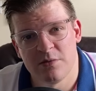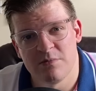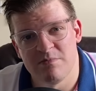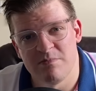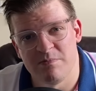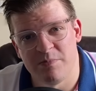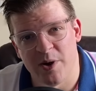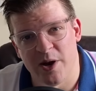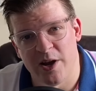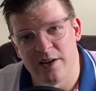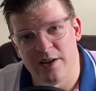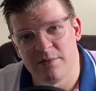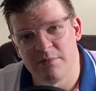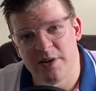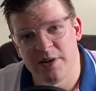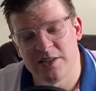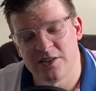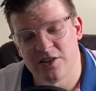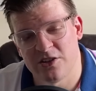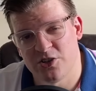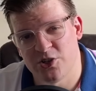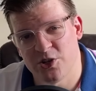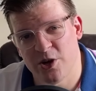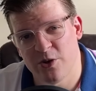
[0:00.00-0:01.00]
But as
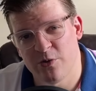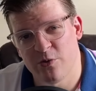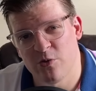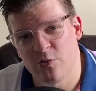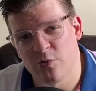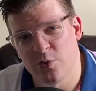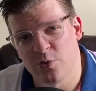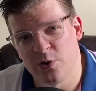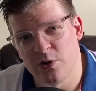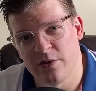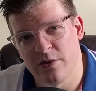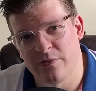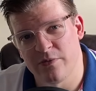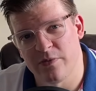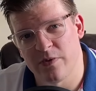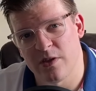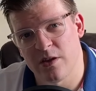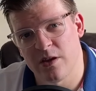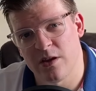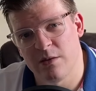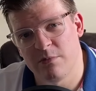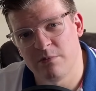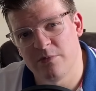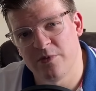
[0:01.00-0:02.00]
a general rule of
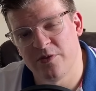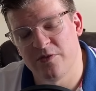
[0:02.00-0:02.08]
thumb,